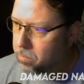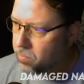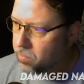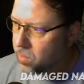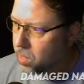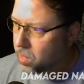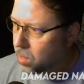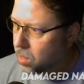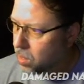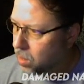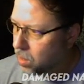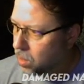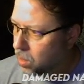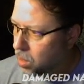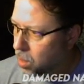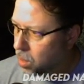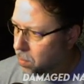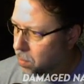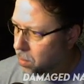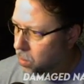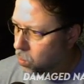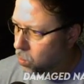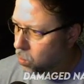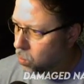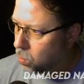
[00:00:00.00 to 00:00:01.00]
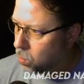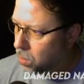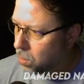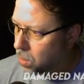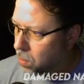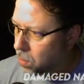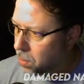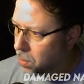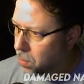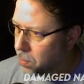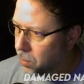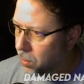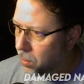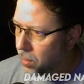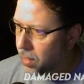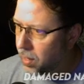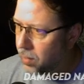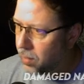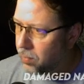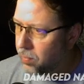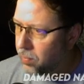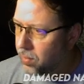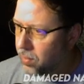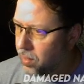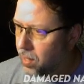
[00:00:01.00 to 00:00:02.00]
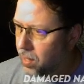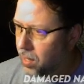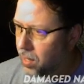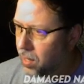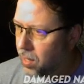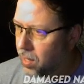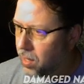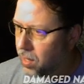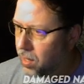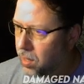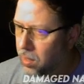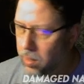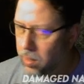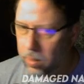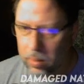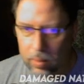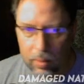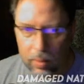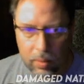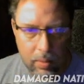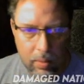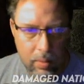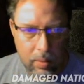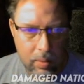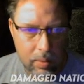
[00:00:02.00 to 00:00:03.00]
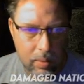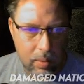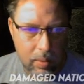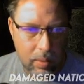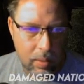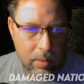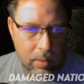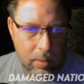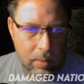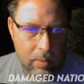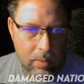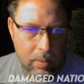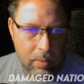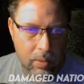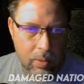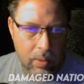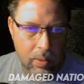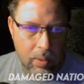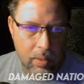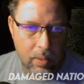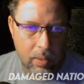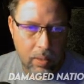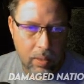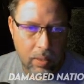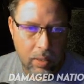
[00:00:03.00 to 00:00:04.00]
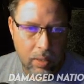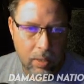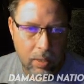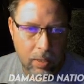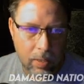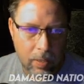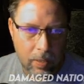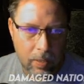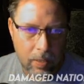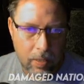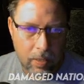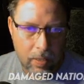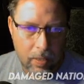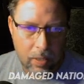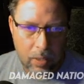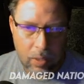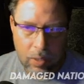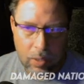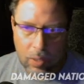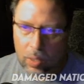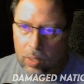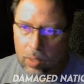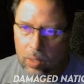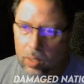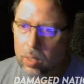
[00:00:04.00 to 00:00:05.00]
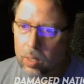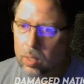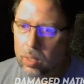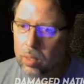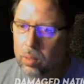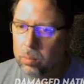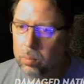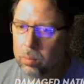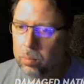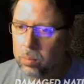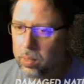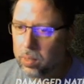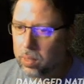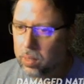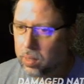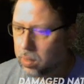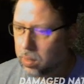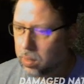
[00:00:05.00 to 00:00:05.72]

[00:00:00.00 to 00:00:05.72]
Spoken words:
come into play. Let's see. Let's go ahead and Blaze and